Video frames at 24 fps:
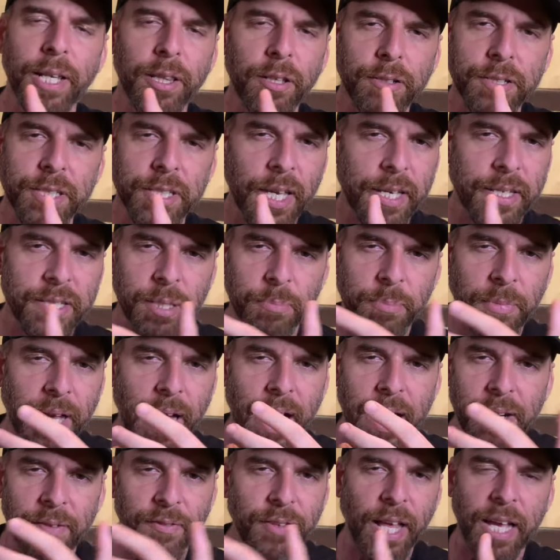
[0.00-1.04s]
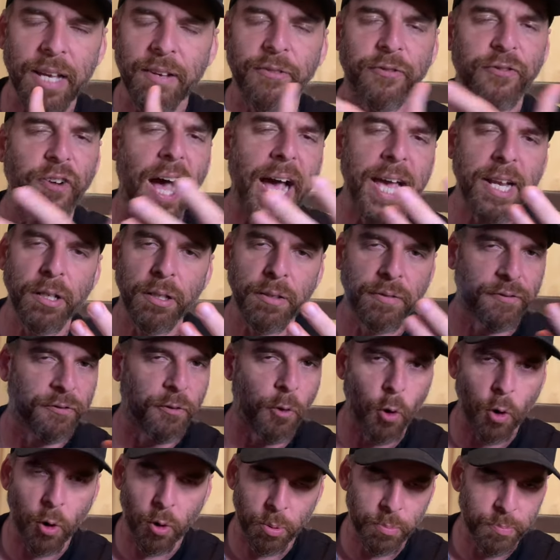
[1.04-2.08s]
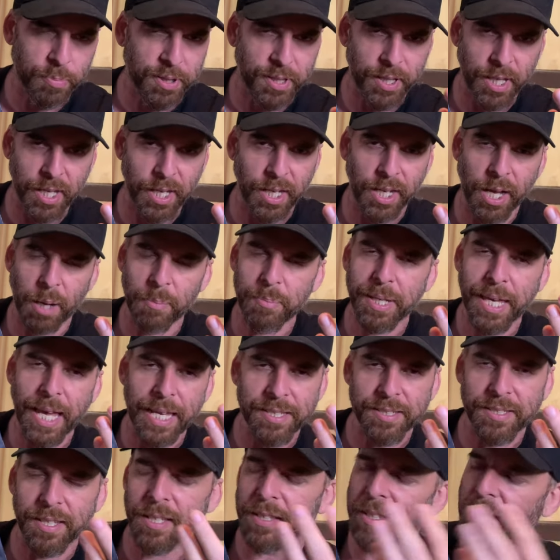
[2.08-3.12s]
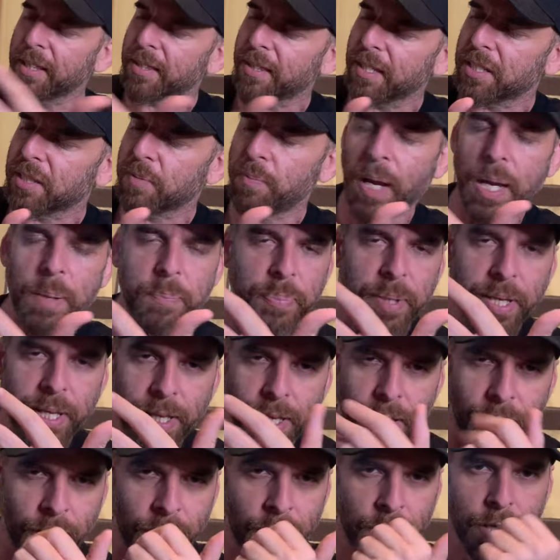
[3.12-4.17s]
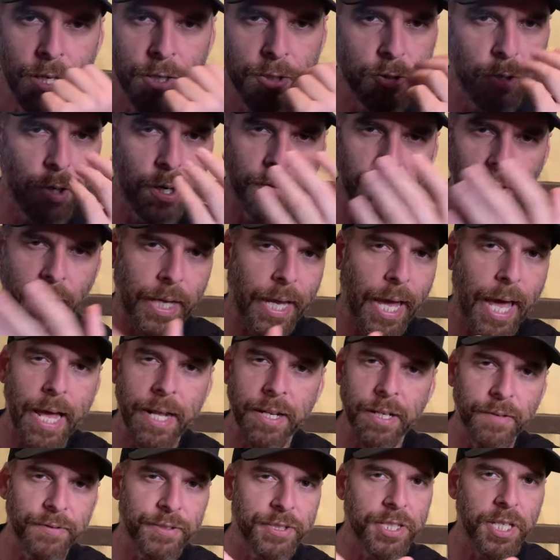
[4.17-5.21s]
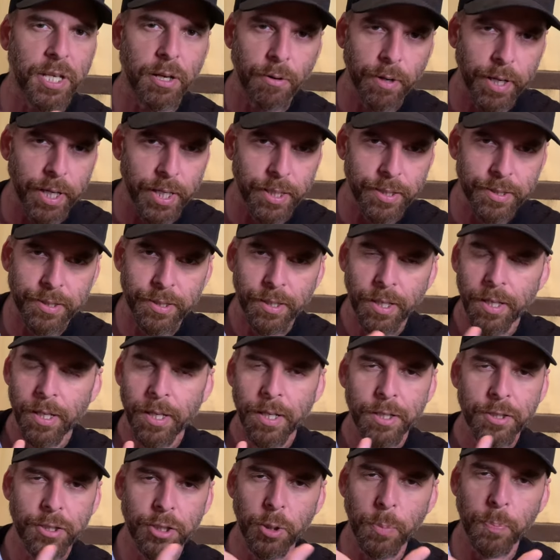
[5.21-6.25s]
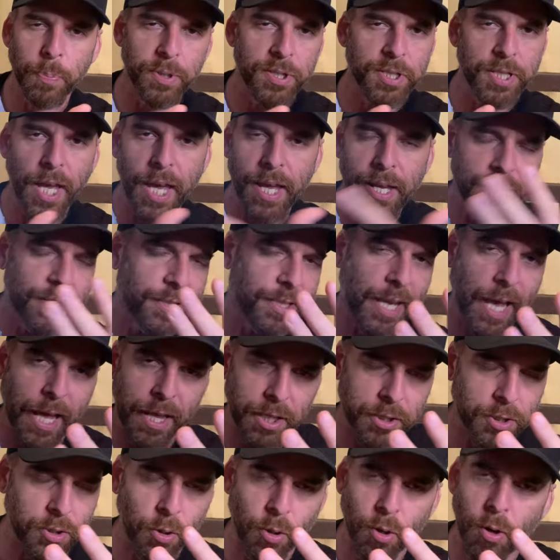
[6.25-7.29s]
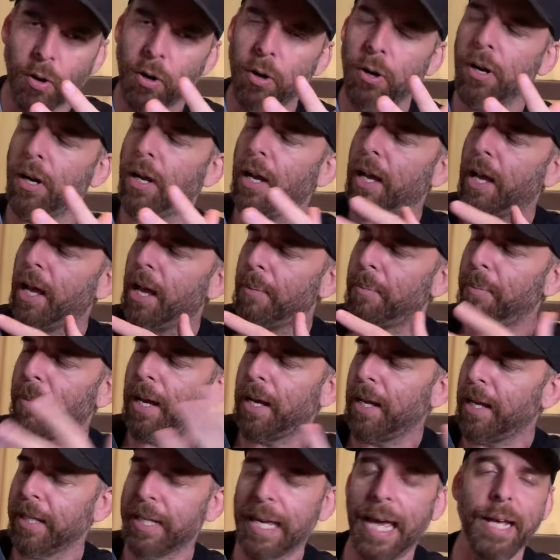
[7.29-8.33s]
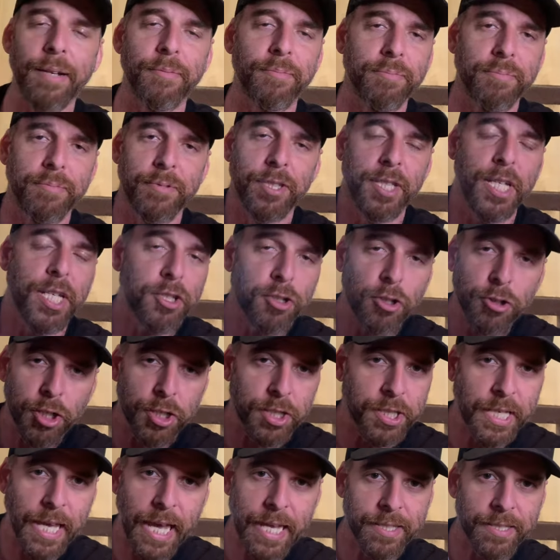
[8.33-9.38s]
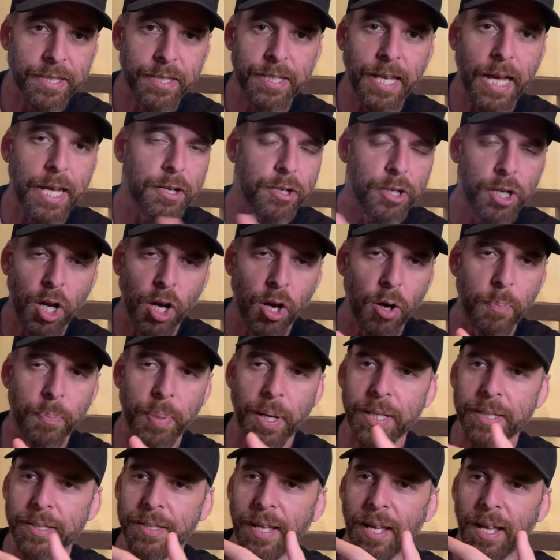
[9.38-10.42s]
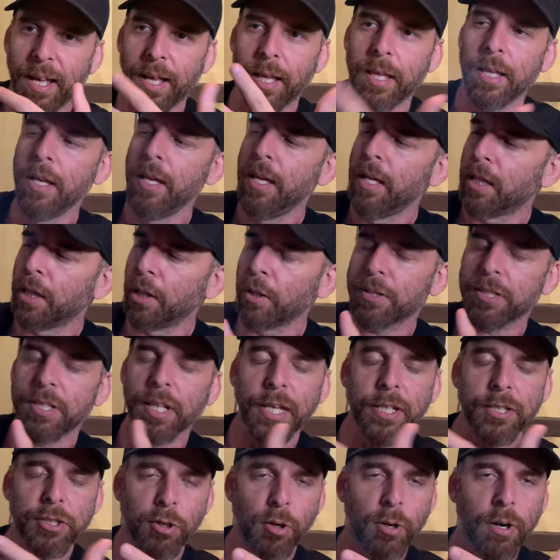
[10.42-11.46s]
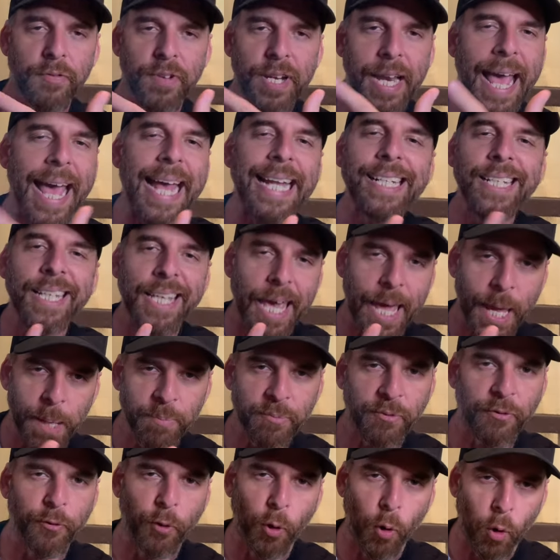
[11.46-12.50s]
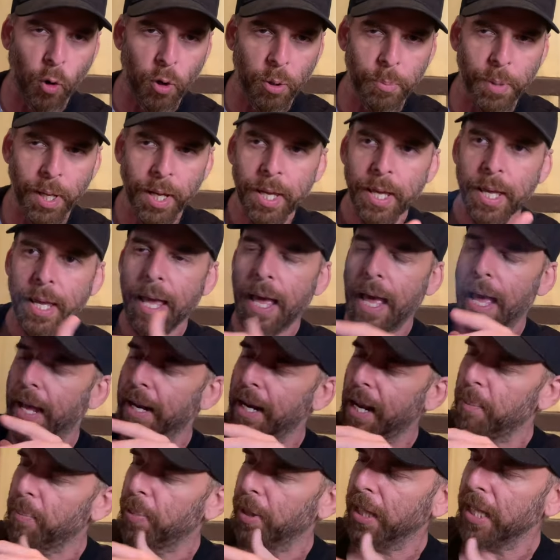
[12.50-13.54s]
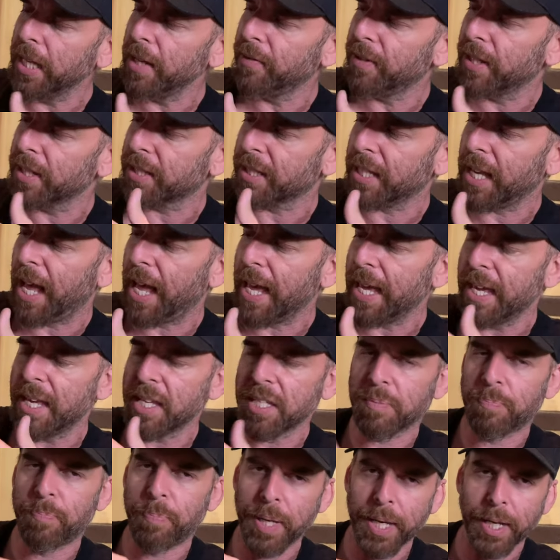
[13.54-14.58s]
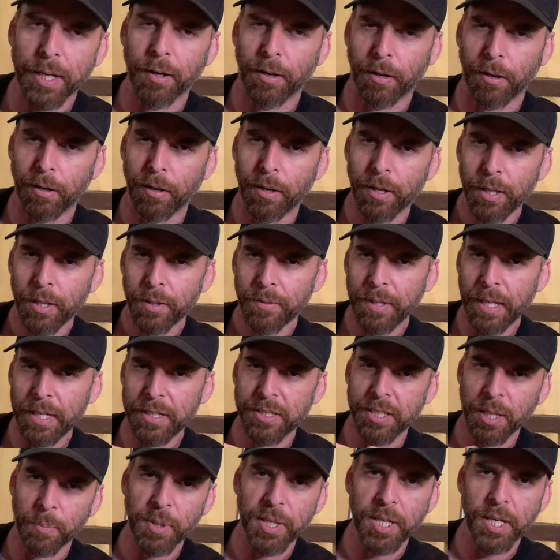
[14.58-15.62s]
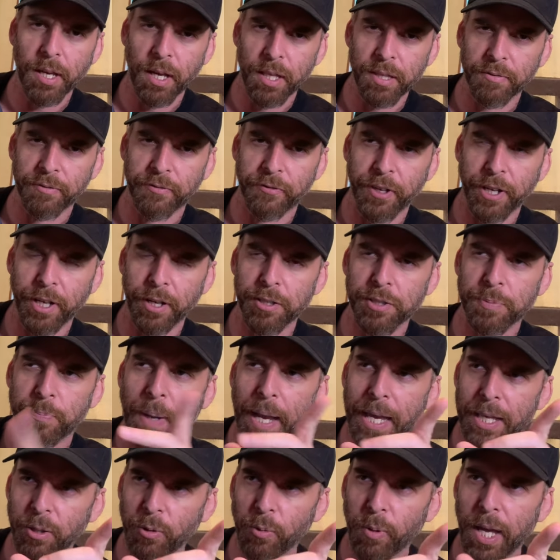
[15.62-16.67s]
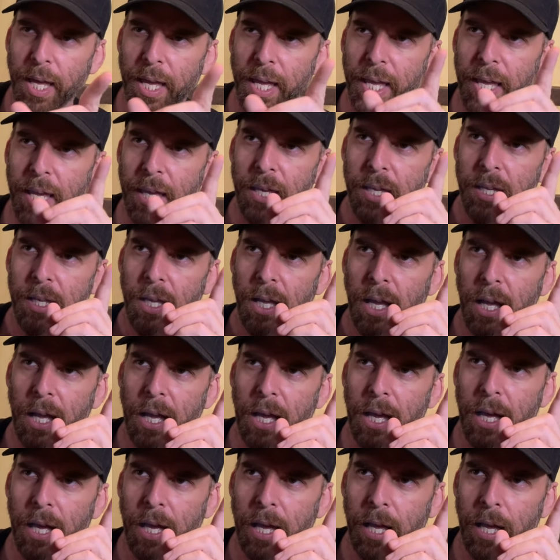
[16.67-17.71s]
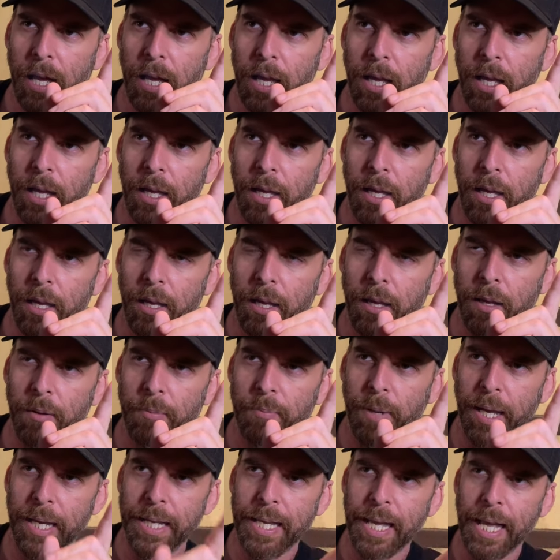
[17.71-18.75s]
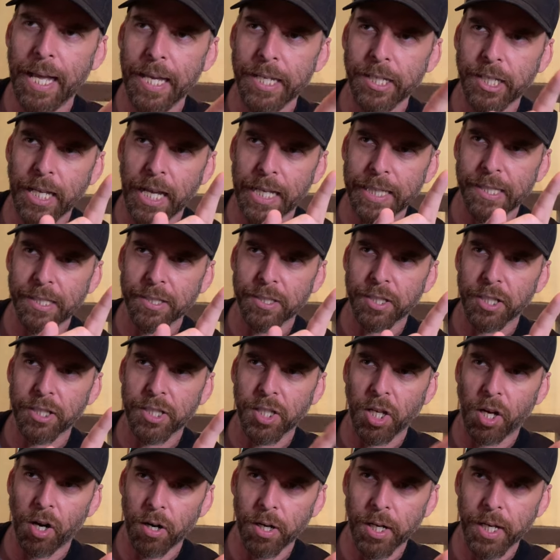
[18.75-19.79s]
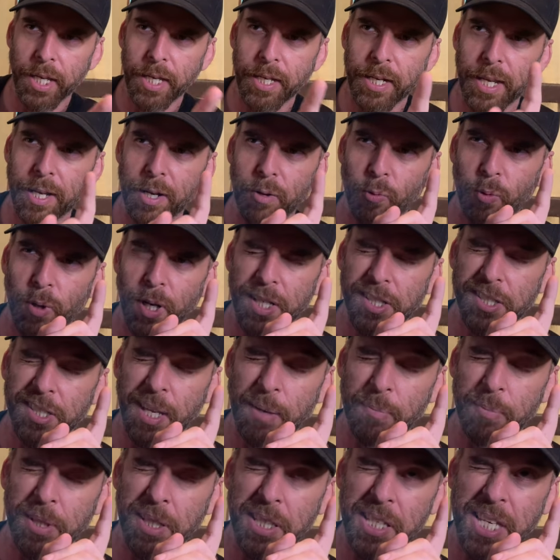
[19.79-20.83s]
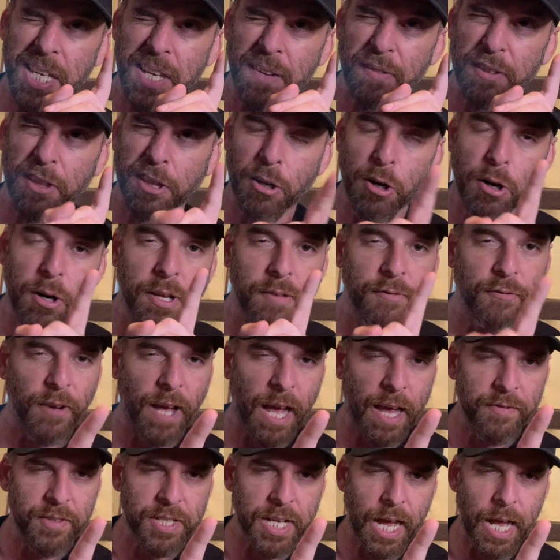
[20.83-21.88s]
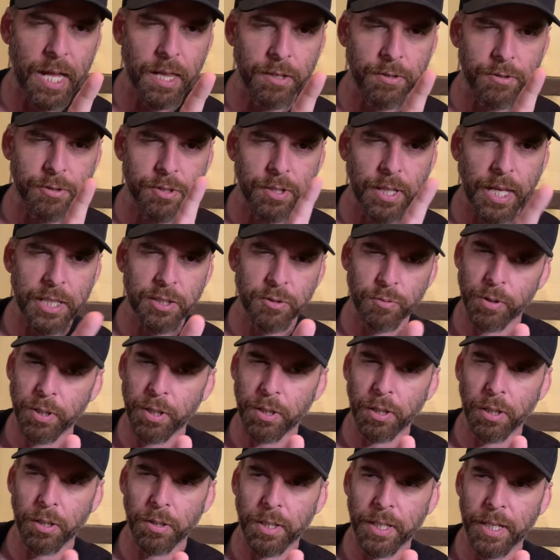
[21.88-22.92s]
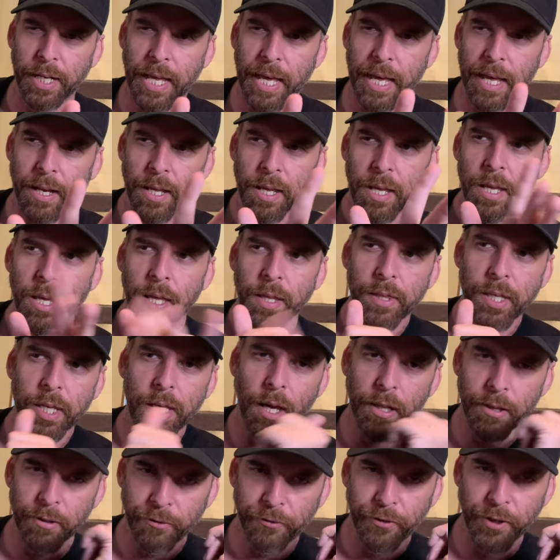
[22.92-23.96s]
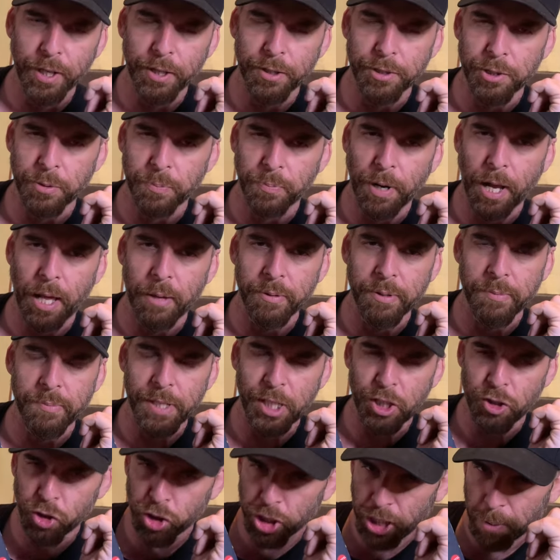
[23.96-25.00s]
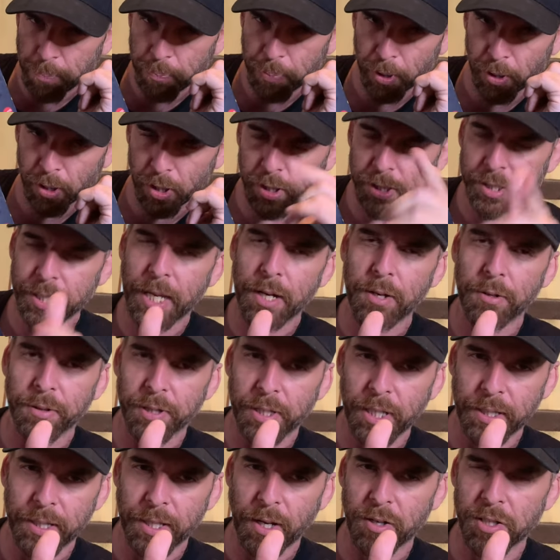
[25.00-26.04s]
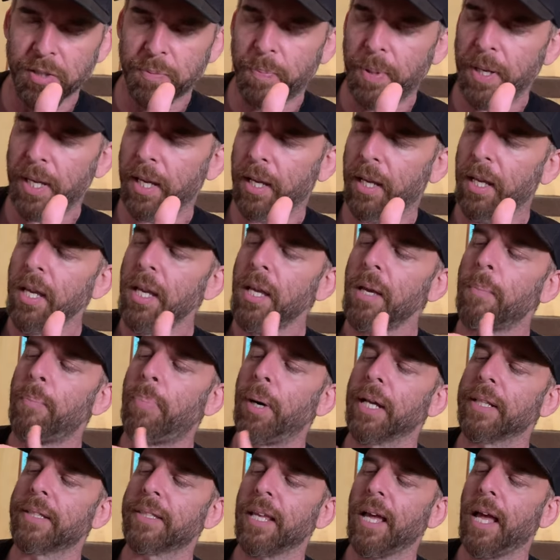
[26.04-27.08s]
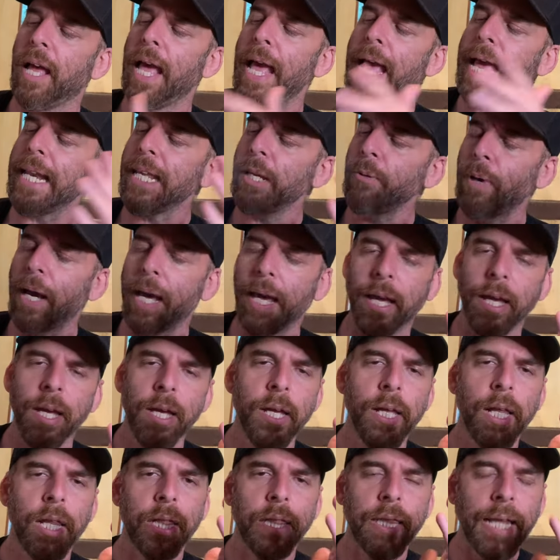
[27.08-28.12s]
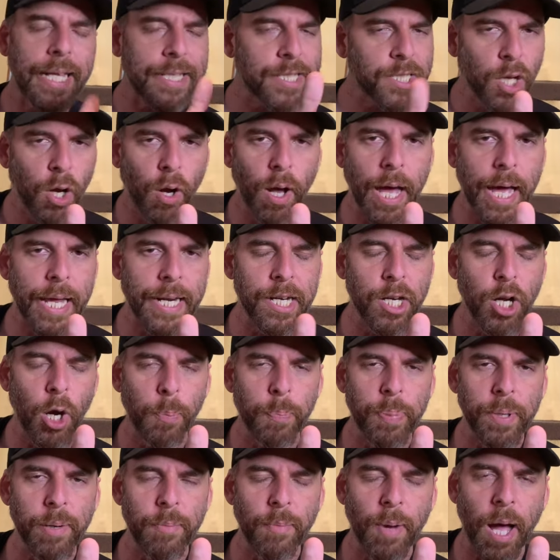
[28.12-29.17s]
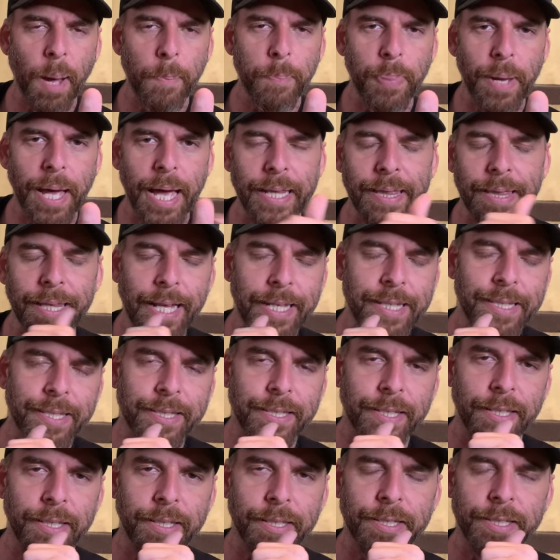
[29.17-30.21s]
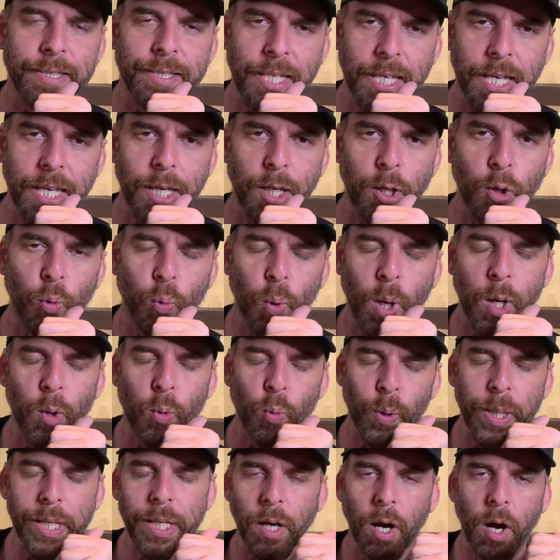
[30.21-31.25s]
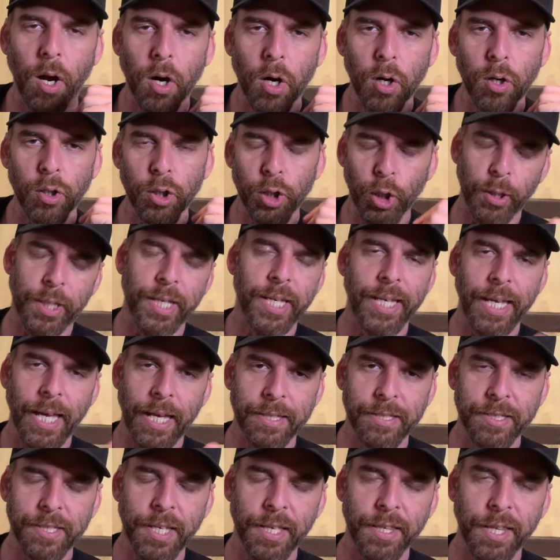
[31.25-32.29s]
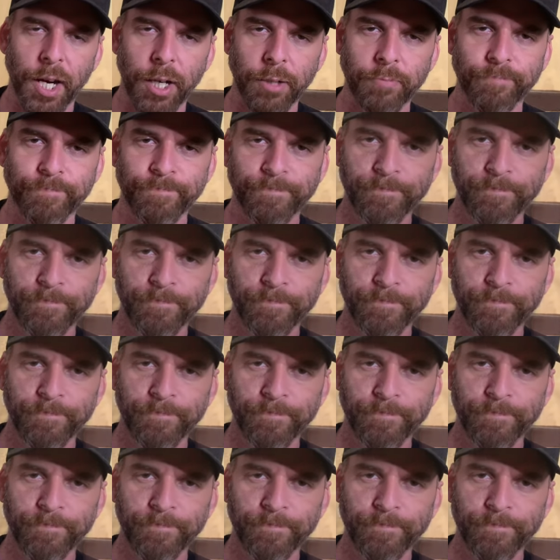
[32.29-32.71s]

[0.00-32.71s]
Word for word: it looks like some kind of like final form thing. I'm guessing that this might be sort of like end of series Super Saiyan Skeletor. Um, again, these are just guesses. I don't know, but uh, looks like sort of an end game form. And I believe this guy is bigger than some of the other figures. By the way, uh, my guy got this at Target and it was, I believe, $35. So that's what you're looking at. The other figures will probably be cheaper because I don't think they're as big. But uh, anyway, let's go ahead and open them up and let's see what we are looking at. See you there.